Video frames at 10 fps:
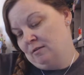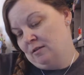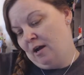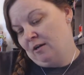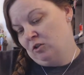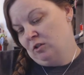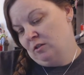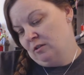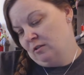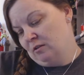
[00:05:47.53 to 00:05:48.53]

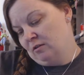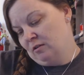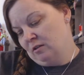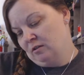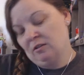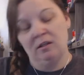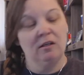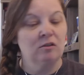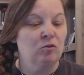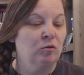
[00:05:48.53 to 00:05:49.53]
Gadget is a
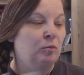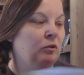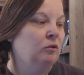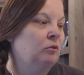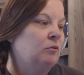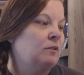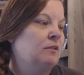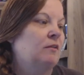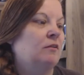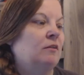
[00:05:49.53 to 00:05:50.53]
36, or Baloo is
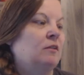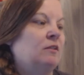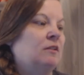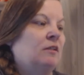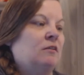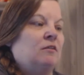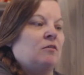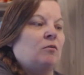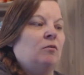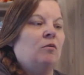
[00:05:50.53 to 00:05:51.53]
a 36,
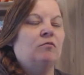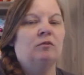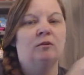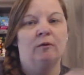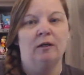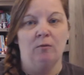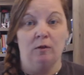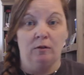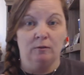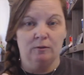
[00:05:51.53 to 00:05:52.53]
so hopefully we get
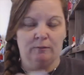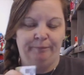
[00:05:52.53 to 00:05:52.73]
one of those.